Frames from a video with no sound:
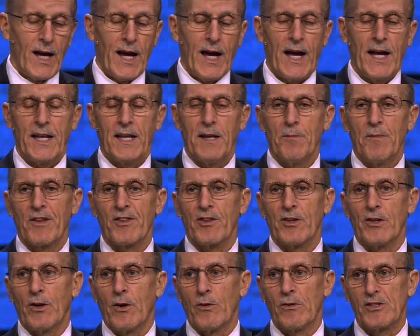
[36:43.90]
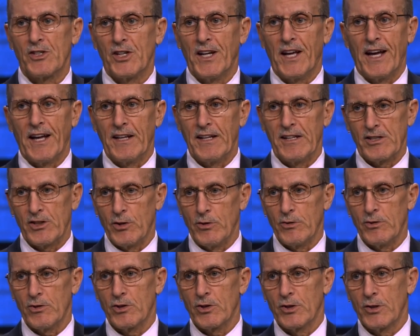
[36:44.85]
And he must have known she had
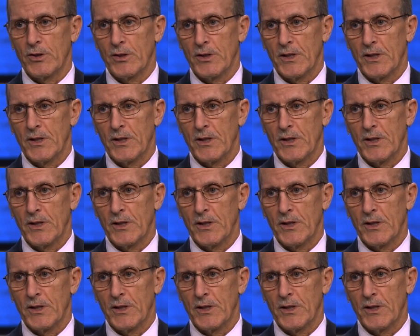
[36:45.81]
issues.